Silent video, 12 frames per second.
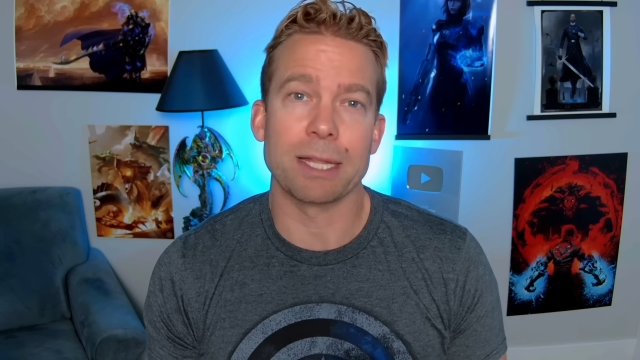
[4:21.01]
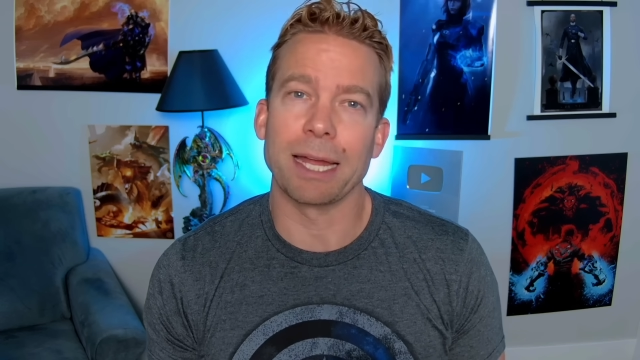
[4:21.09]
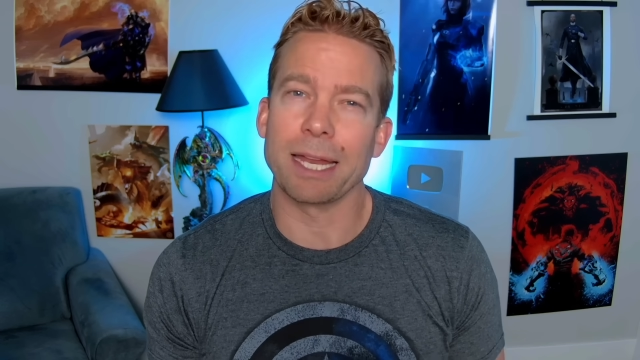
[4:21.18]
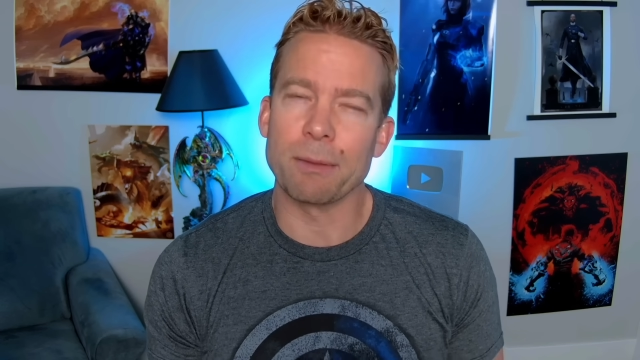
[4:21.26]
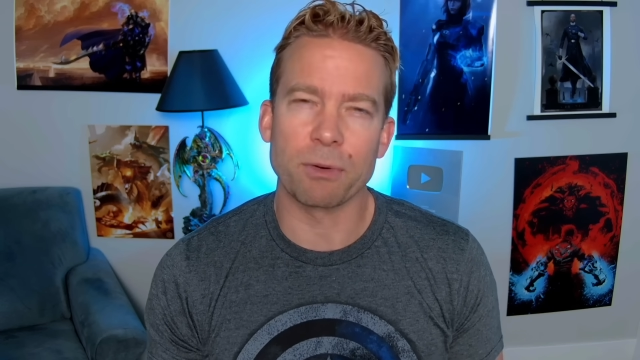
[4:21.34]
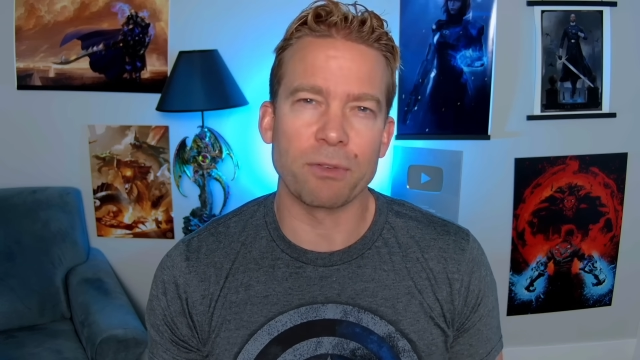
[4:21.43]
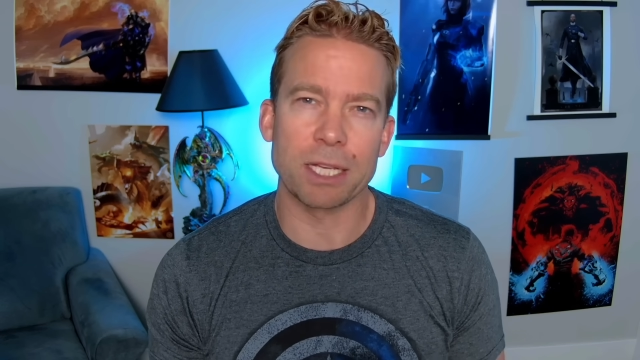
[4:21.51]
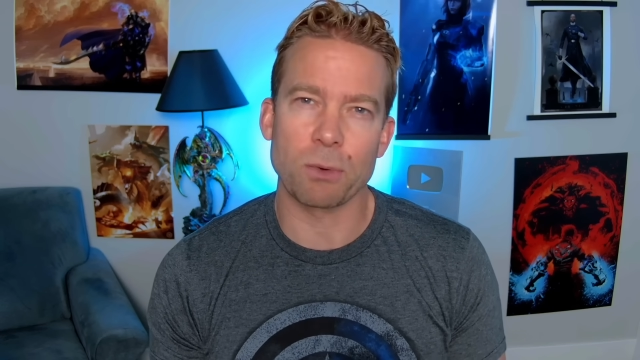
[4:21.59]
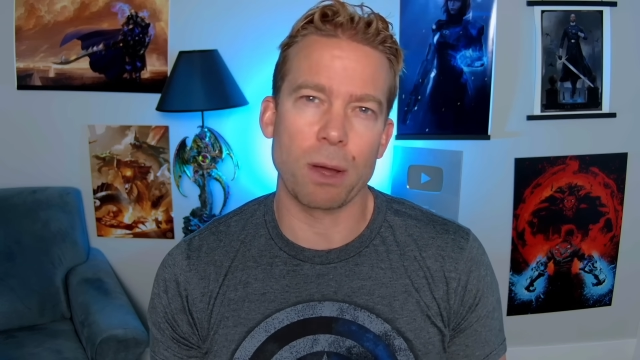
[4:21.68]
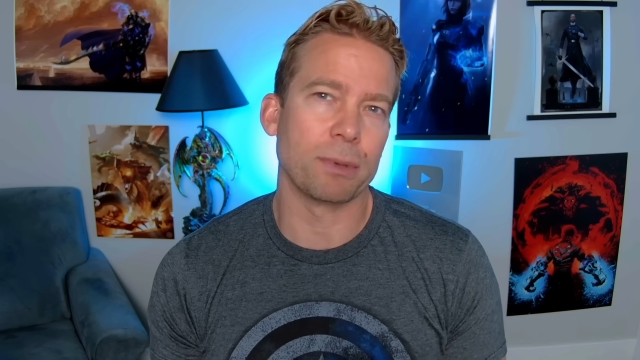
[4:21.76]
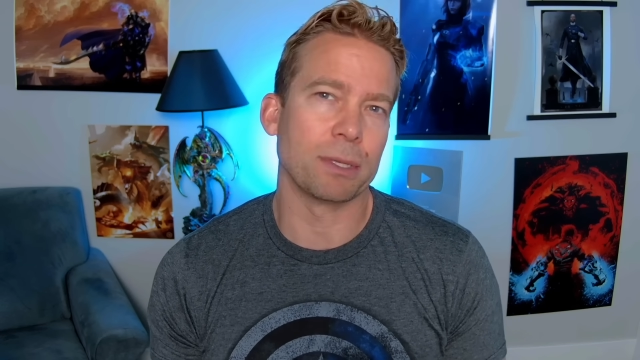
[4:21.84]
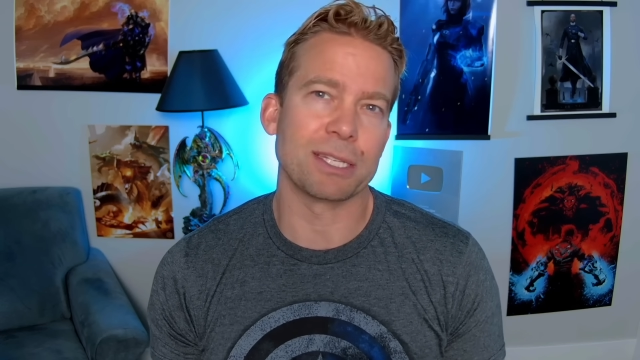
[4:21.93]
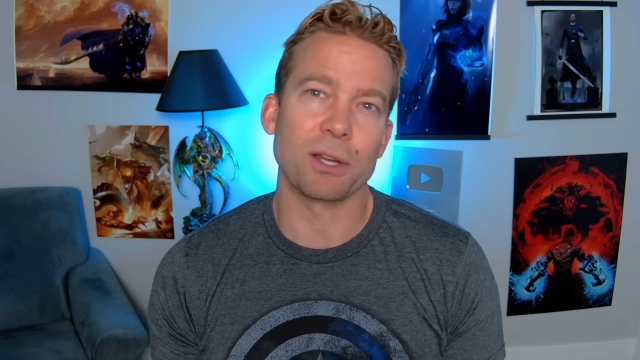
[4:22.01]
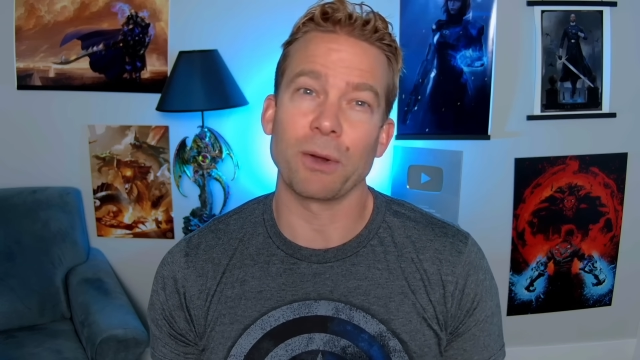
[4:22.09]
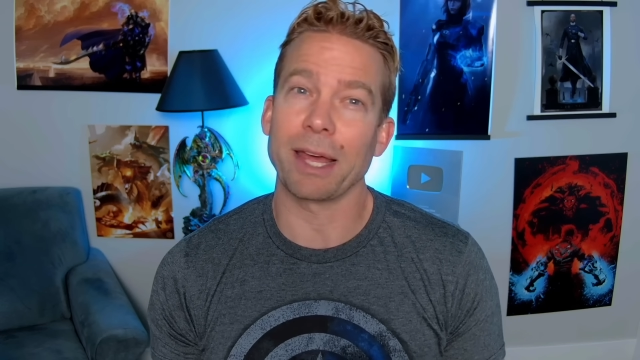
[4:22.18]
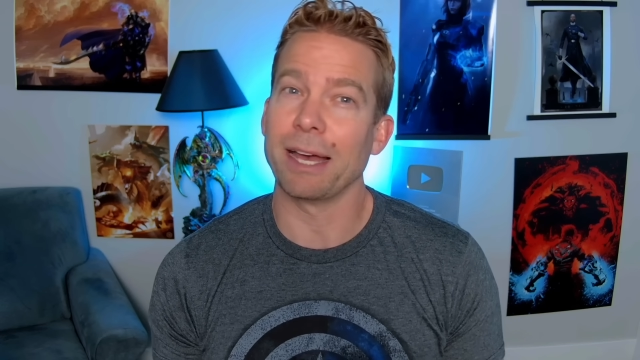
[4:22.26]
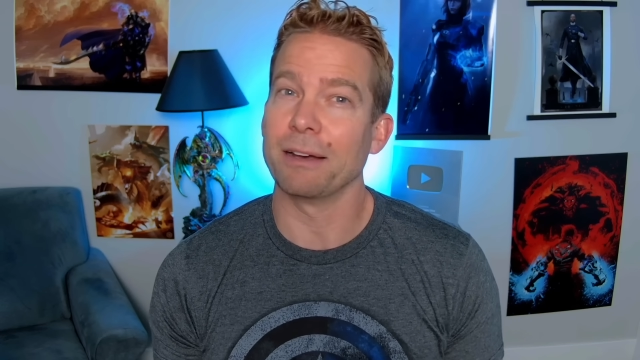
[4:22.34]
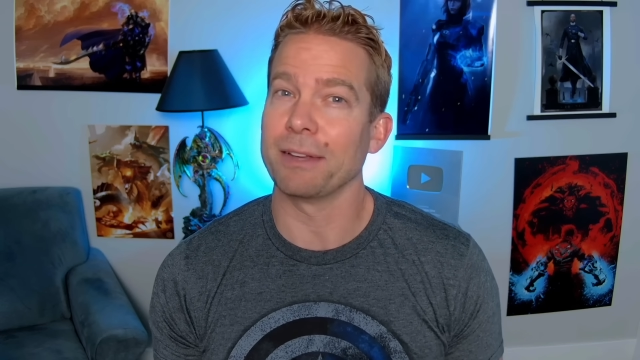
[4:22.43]
that improvised weapons
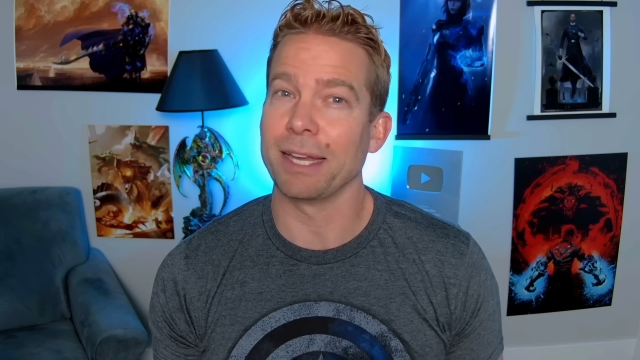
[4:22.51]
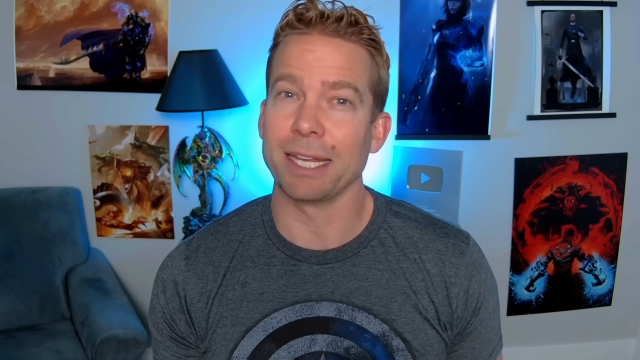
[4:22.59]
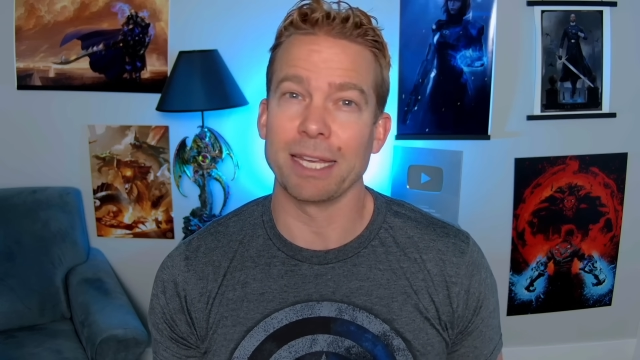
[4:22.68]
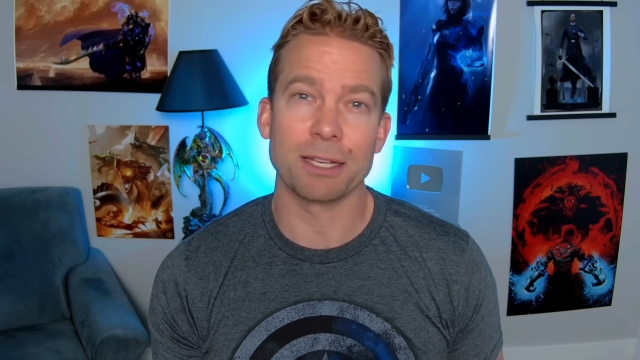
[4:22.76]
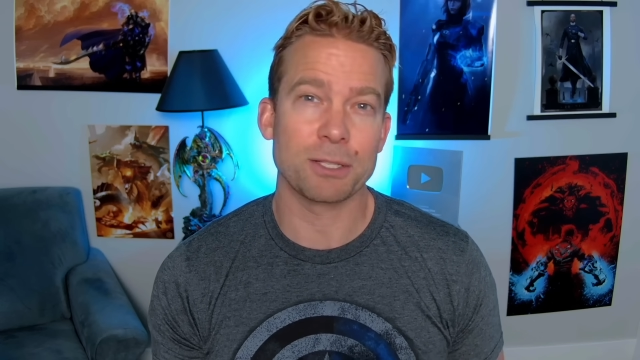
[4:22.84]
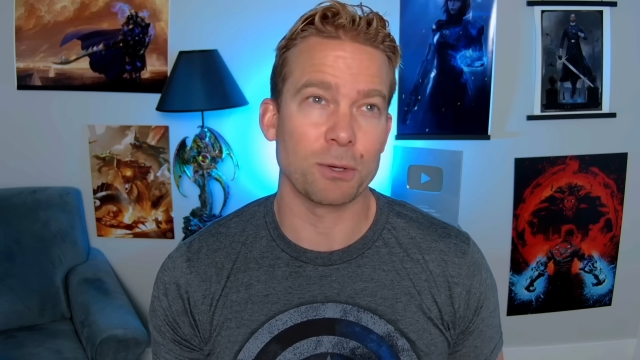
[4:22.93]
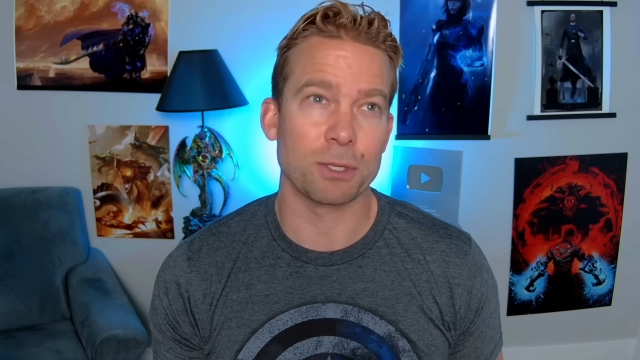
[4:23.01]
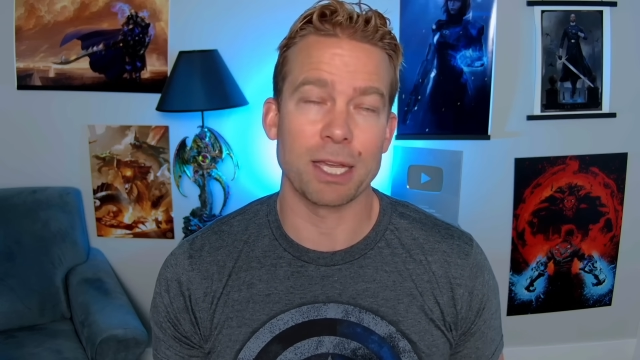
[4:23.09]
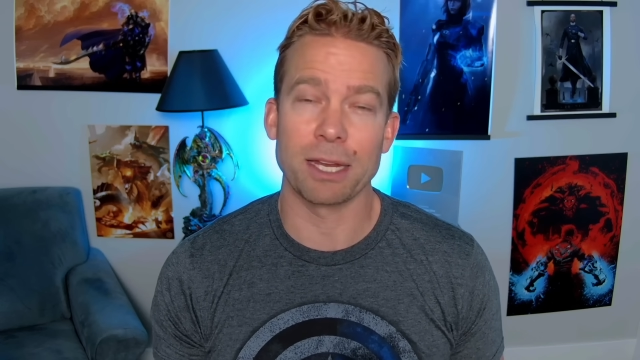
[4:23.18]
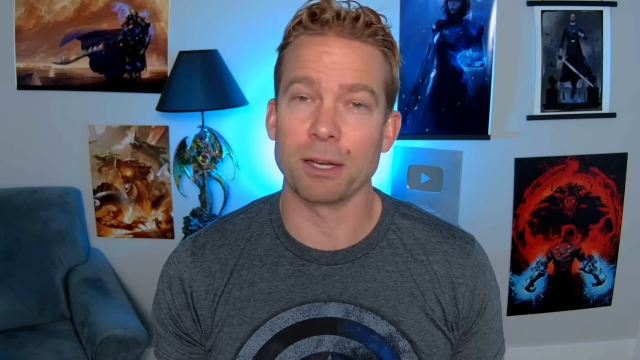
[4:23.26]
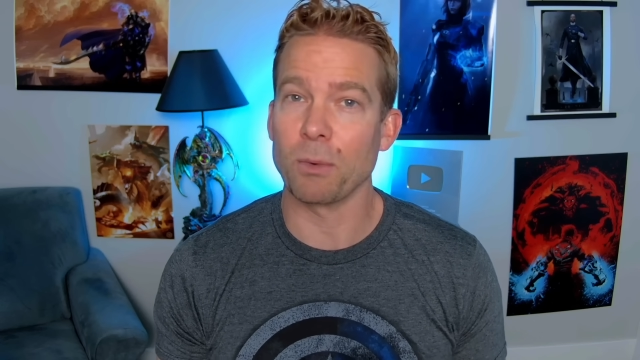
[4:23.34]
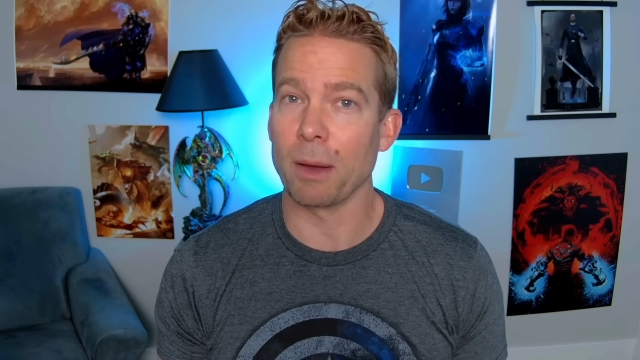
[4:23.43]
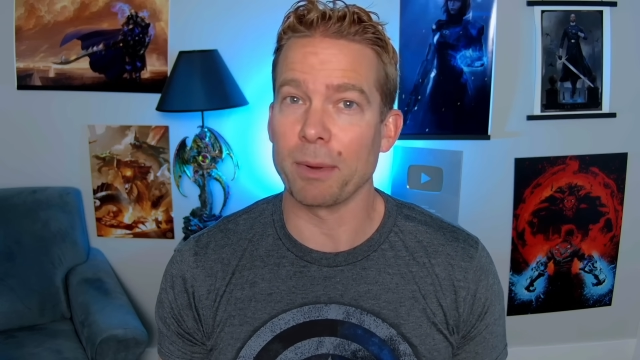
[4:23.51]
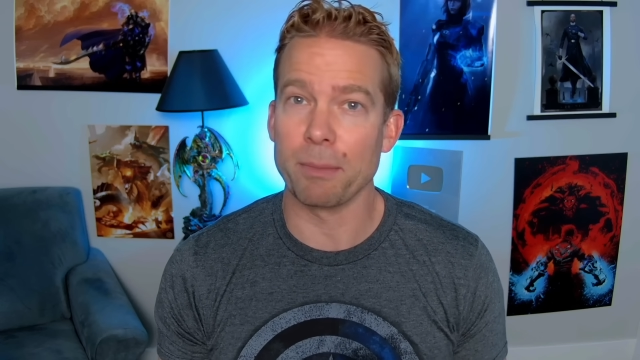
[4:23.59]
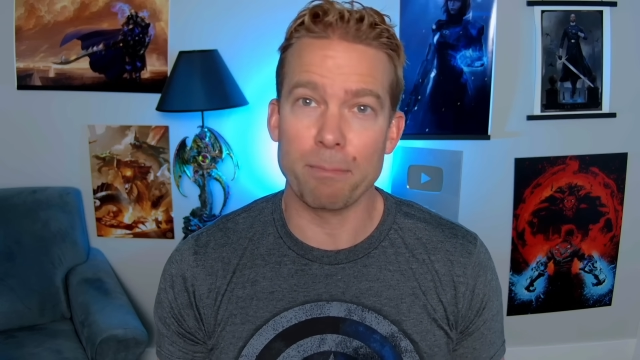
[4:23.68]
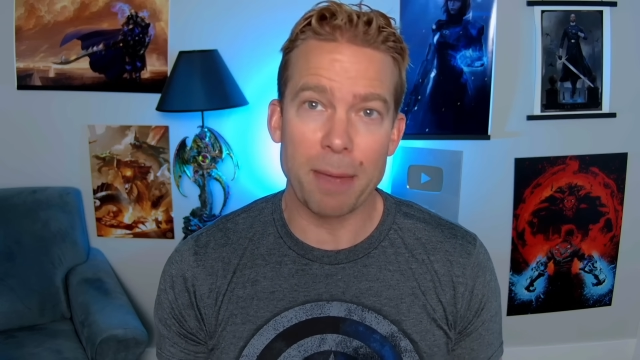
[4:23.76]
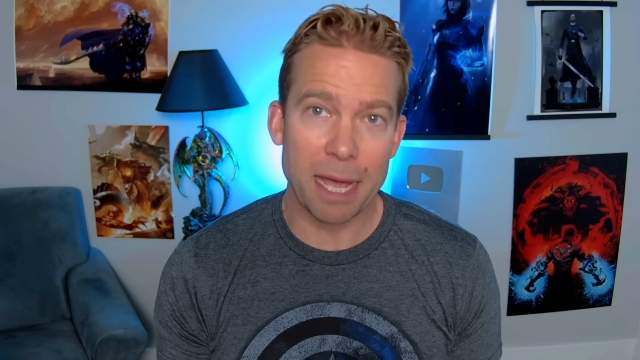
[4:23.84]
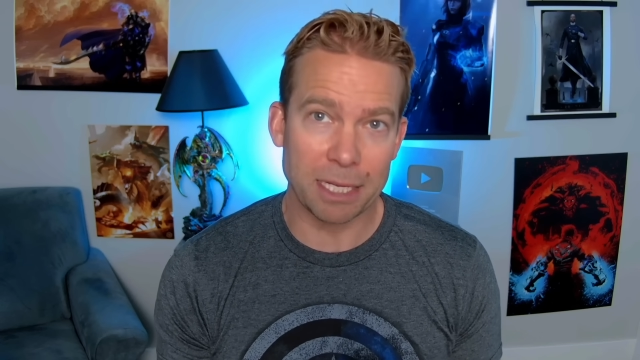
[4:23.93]
don't have any associated
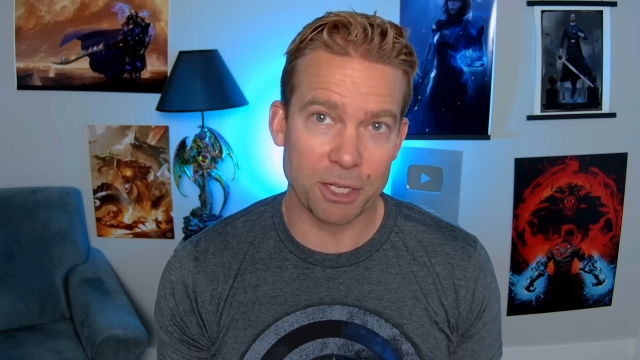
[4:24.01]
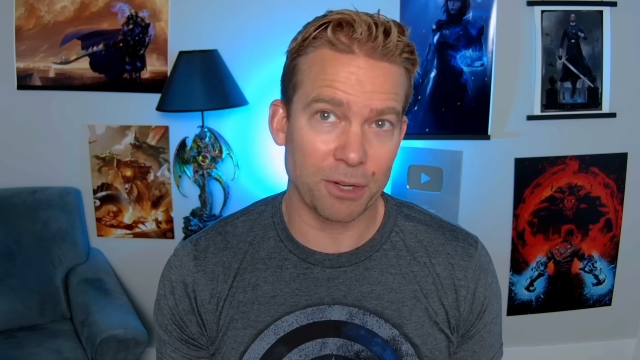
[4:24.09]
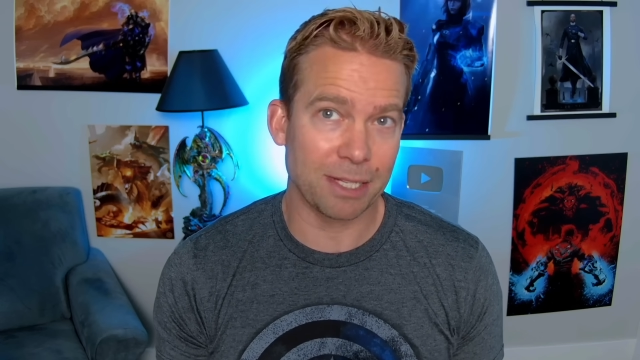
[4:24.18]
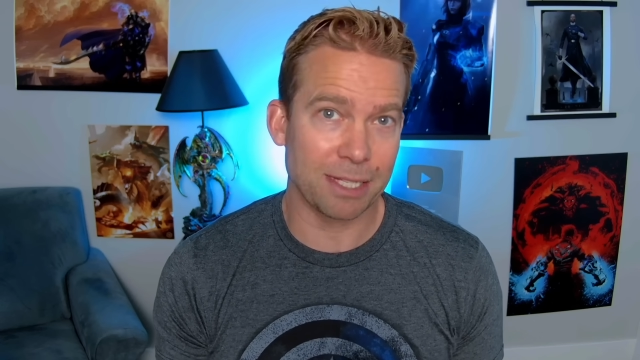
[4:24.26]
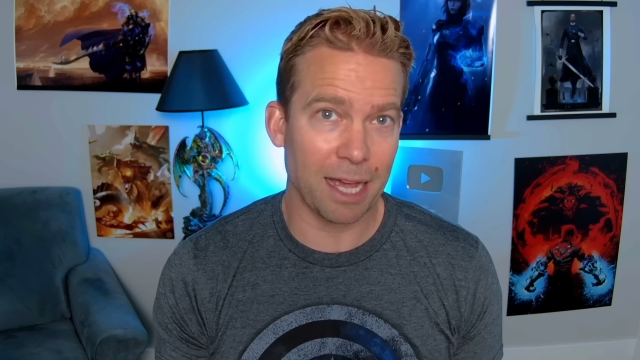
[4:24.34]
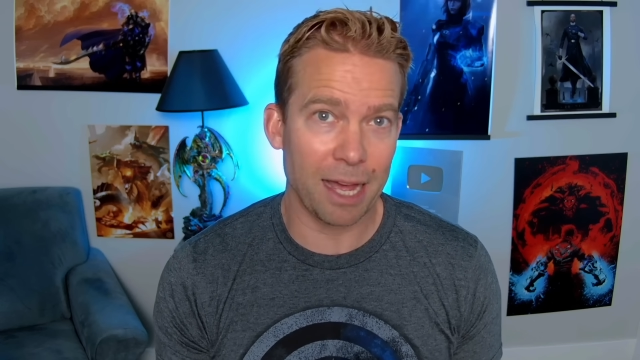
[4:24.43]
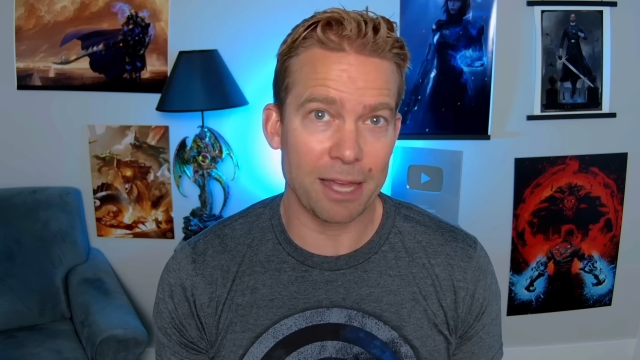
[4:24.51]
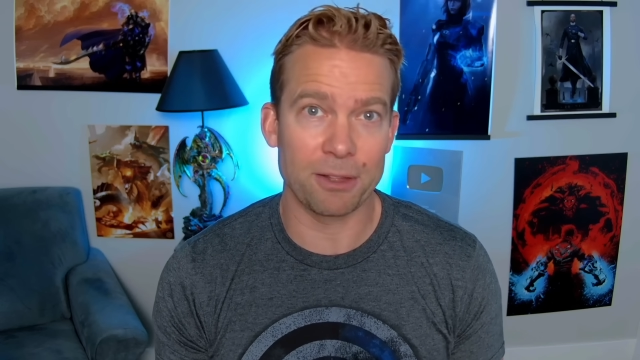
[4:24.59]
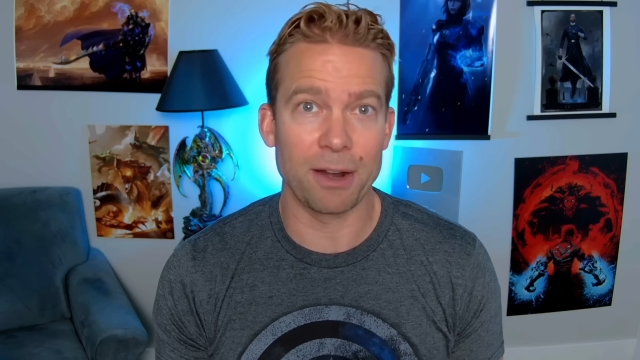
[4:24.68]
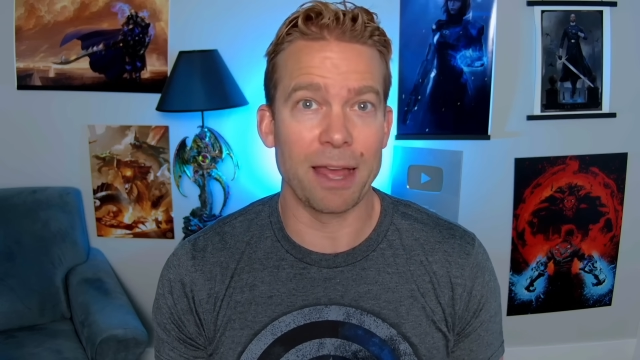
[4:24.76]
weapon masteries either,